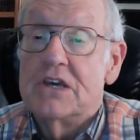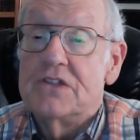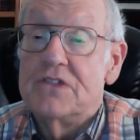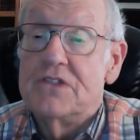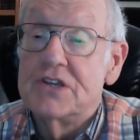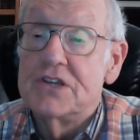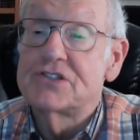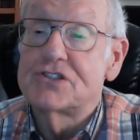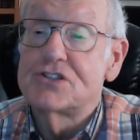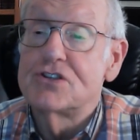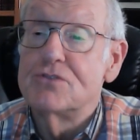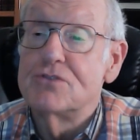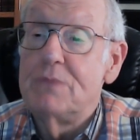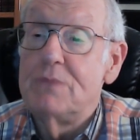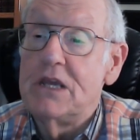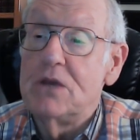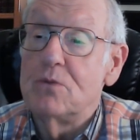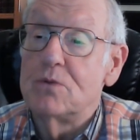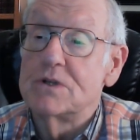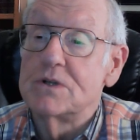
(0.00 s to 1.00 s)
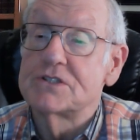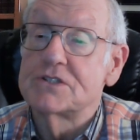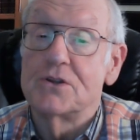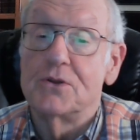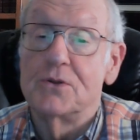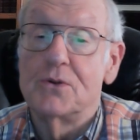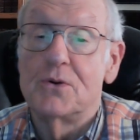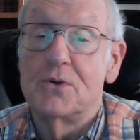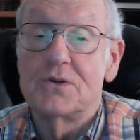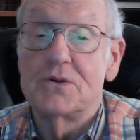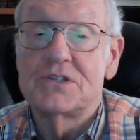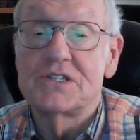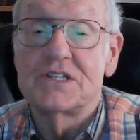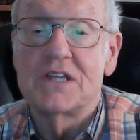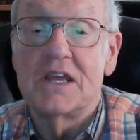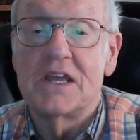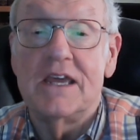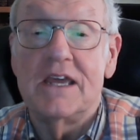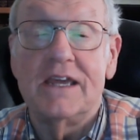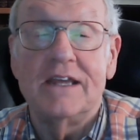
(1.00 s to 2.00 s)
This to me was the Lord
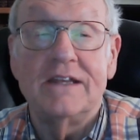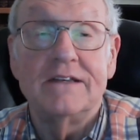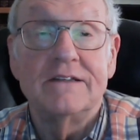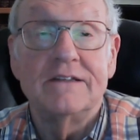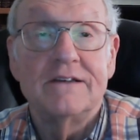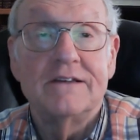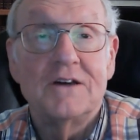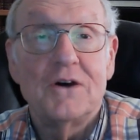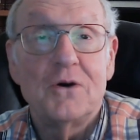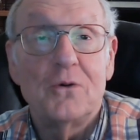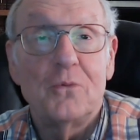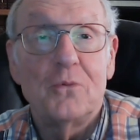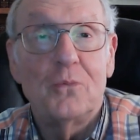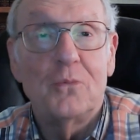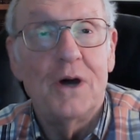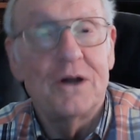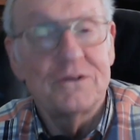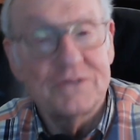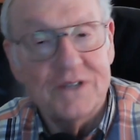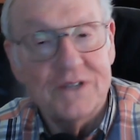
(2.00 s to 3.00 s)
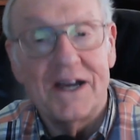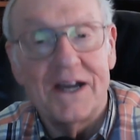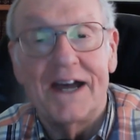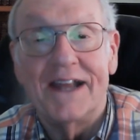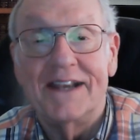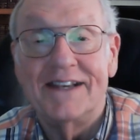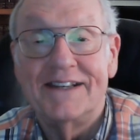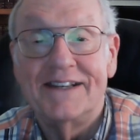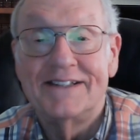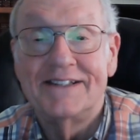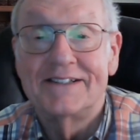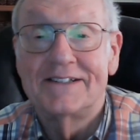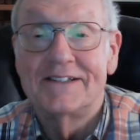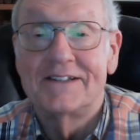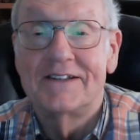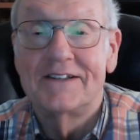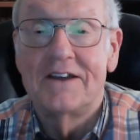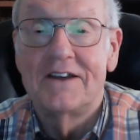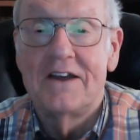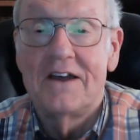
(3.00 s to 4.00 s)
saying, "Well done."
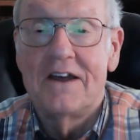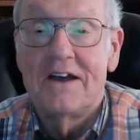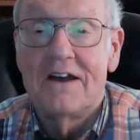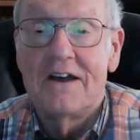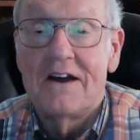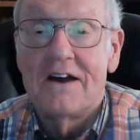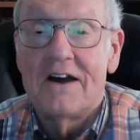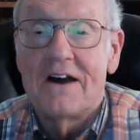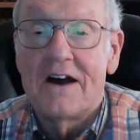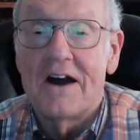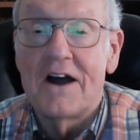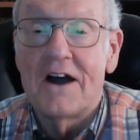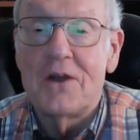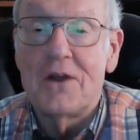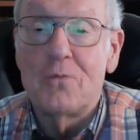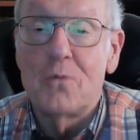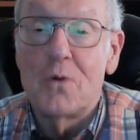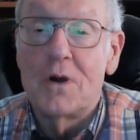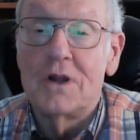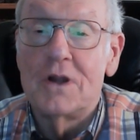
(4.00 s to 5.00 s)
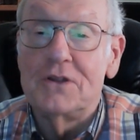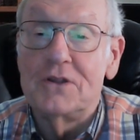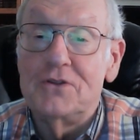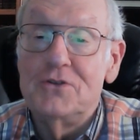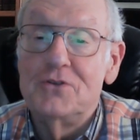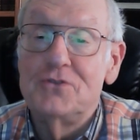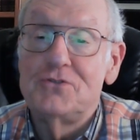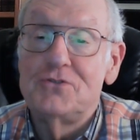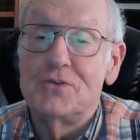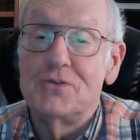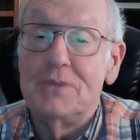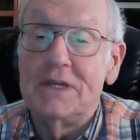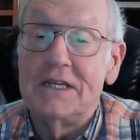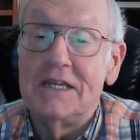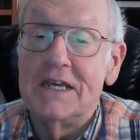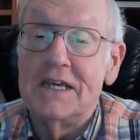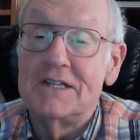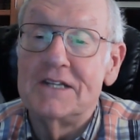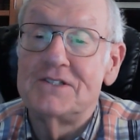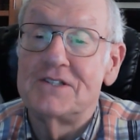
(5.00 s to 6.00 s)
I want you to
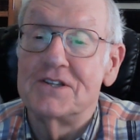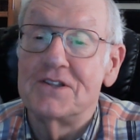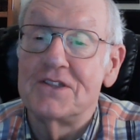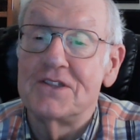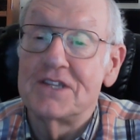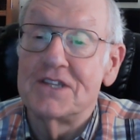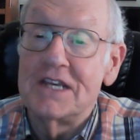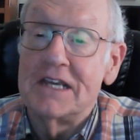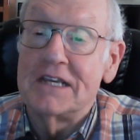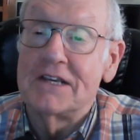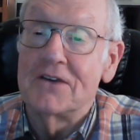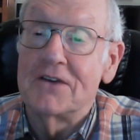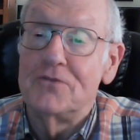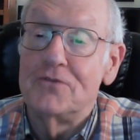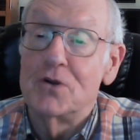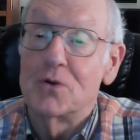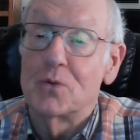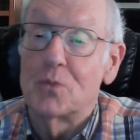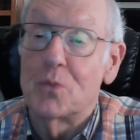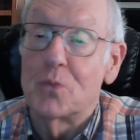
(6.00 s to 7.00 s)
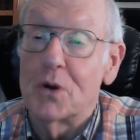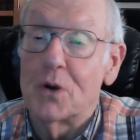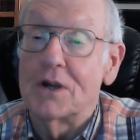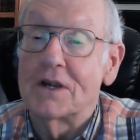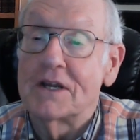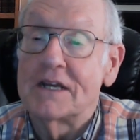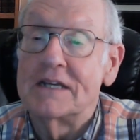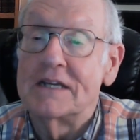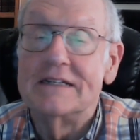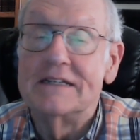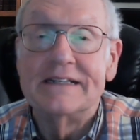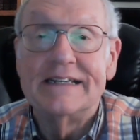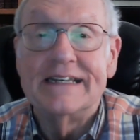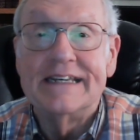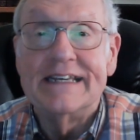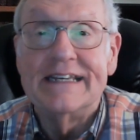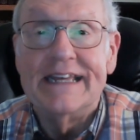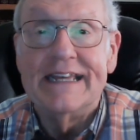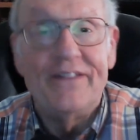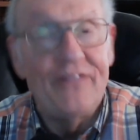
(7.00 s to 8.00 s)
begin to think of your work
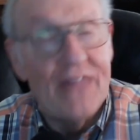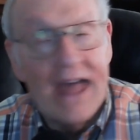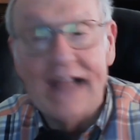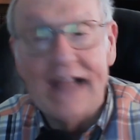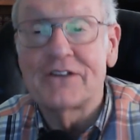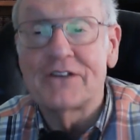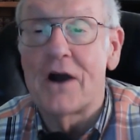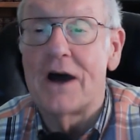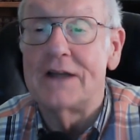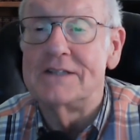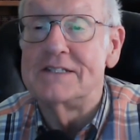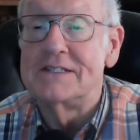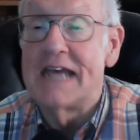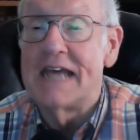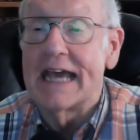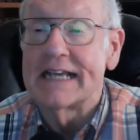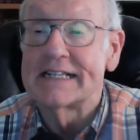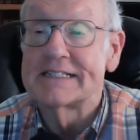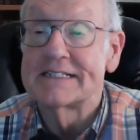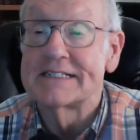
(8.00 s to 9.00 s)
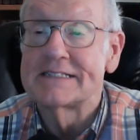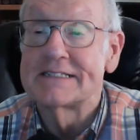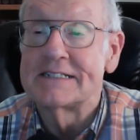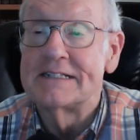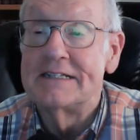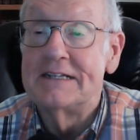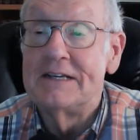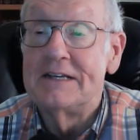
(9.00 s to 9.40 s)
in that context.